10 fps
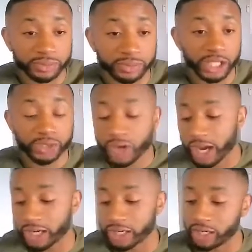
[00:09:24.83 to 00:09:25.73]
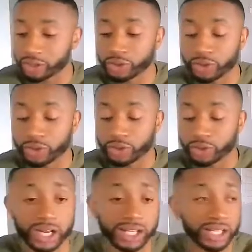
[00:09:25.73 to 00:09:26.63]
and you got another credit
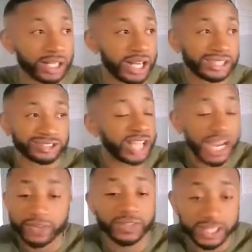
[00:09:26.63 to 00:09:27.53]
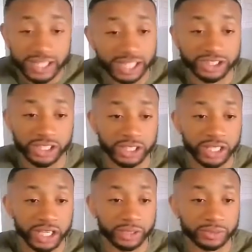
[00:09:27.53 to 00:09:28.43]
card that's not even attached to your
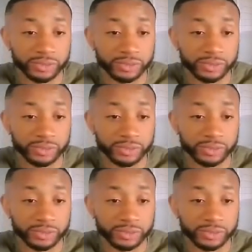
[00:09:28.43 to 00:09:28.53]
name,